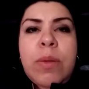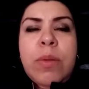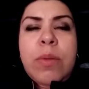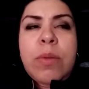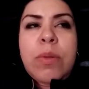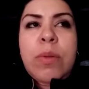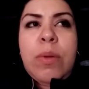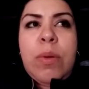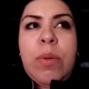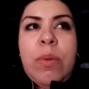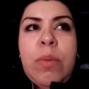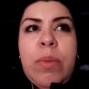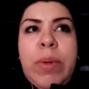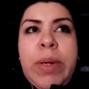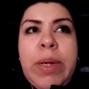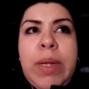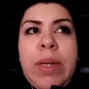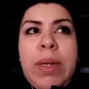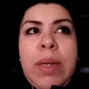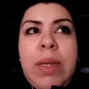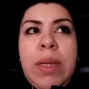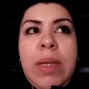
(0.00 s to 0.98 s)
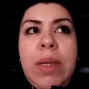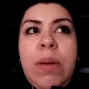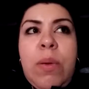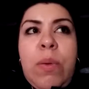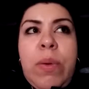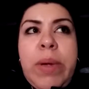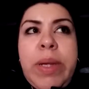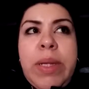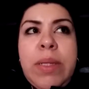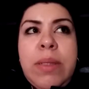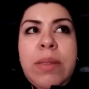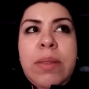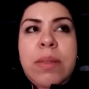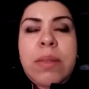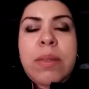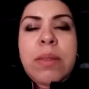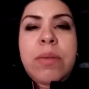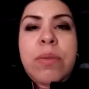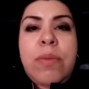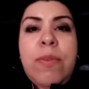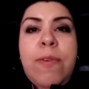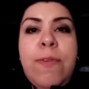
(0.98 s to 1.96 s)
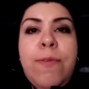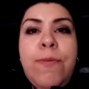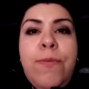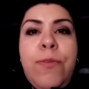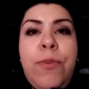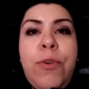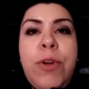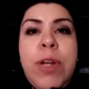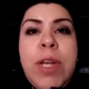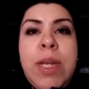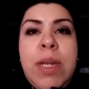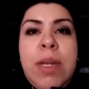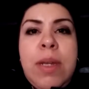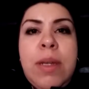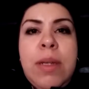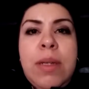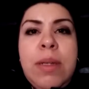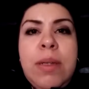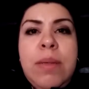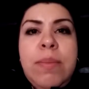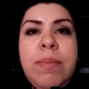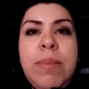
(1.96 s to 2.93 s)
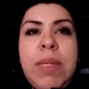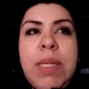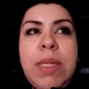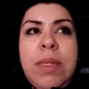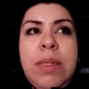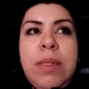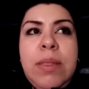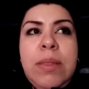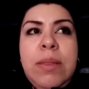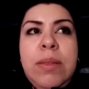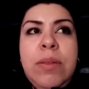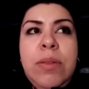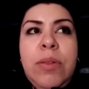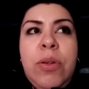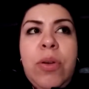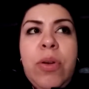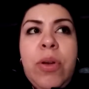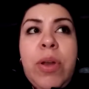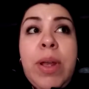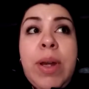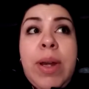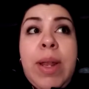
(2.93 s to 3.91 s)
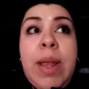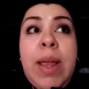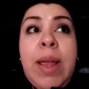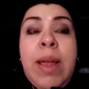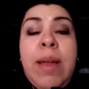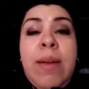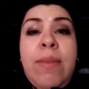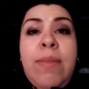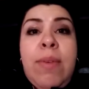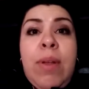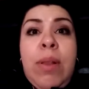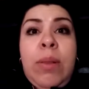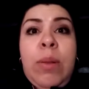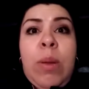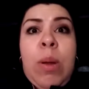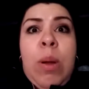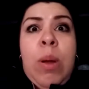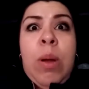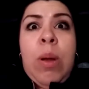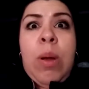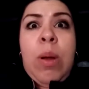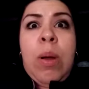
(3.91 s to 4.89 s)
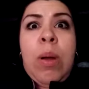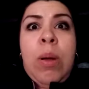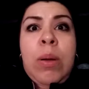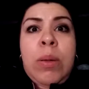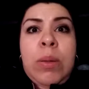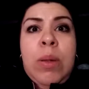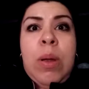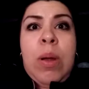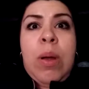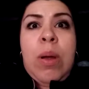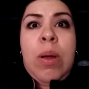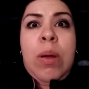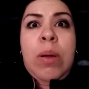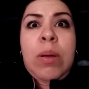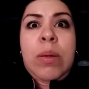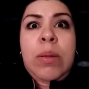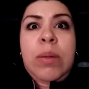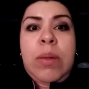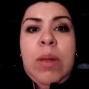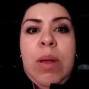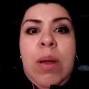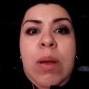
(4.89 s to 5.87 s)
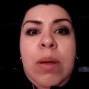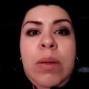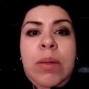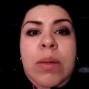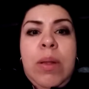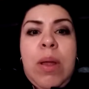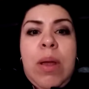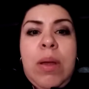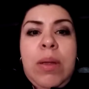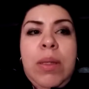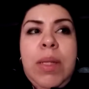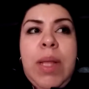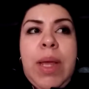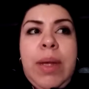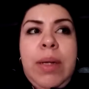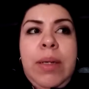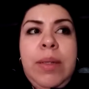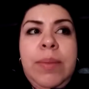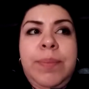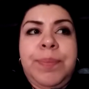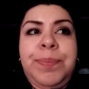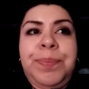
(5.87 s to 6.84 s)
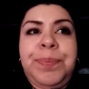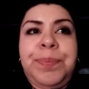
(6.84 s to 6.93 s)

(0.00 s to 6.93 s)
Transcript: So when it equates to free, it means you're going to have a long line.